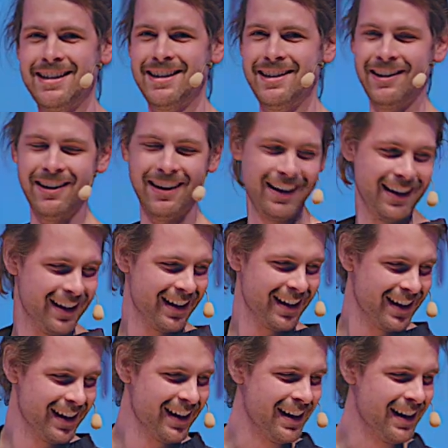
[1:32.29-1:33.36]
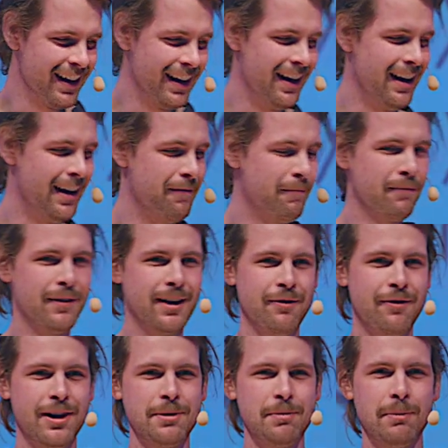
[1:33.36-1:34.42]
so um, the
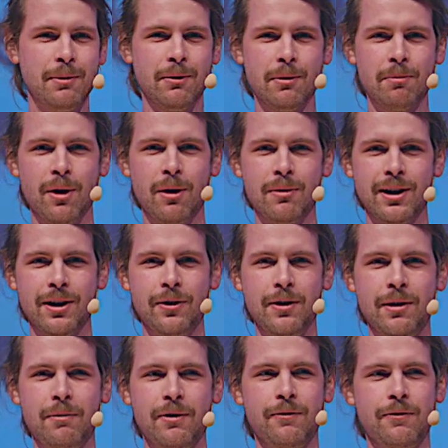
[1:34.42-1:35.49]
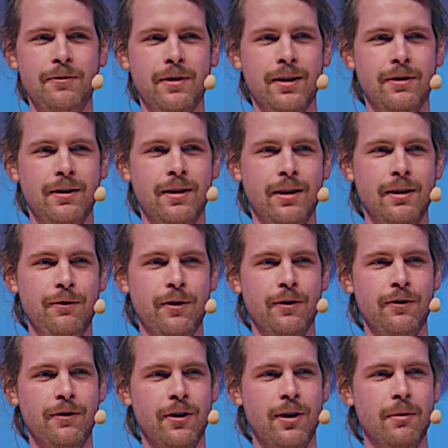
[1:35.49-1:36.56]
Finnish people will probably know him. If, uh, if you're
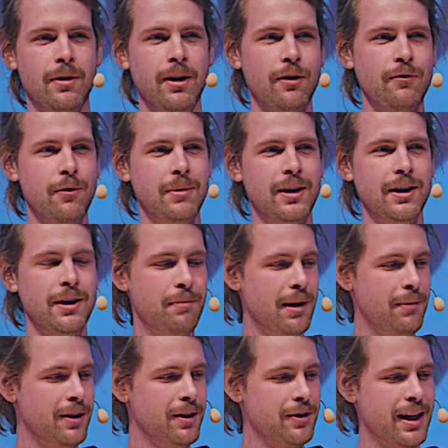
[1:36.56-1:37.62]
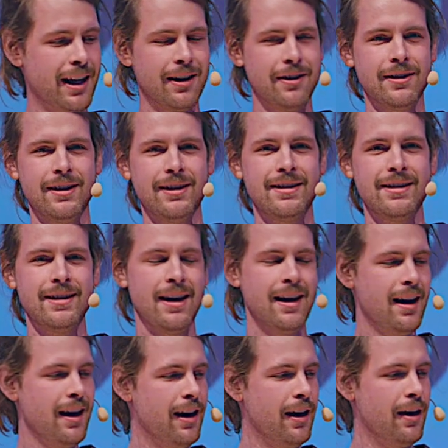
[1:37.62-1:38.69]
from, not from here, maybe you check out his
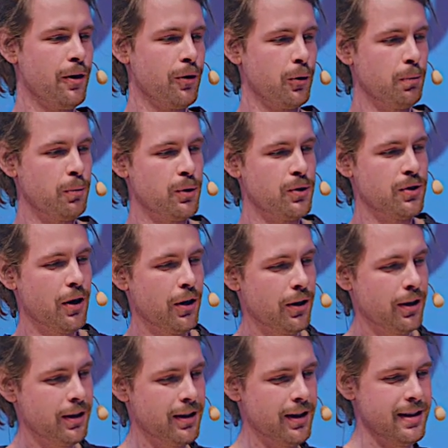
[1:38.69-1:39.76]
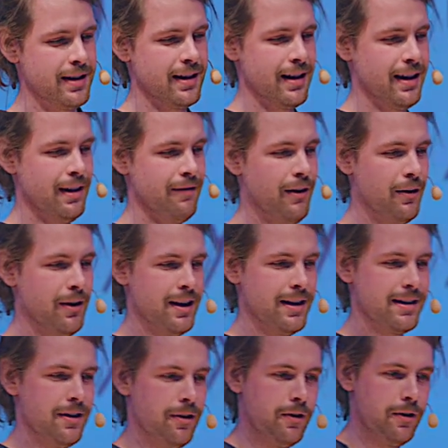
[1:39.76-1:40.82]
uh, Ryyppy song. It's a very nice
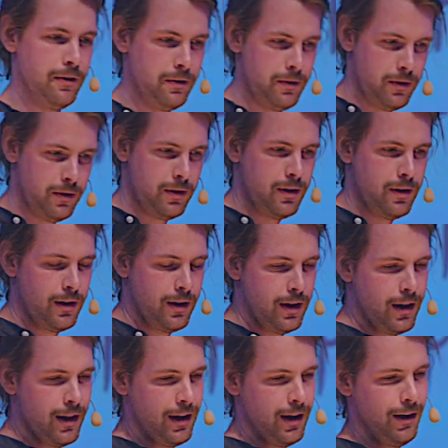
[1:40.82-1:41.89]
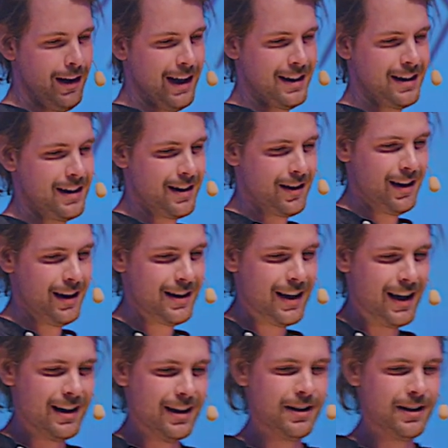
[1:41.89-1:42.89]
song. All right, so let's get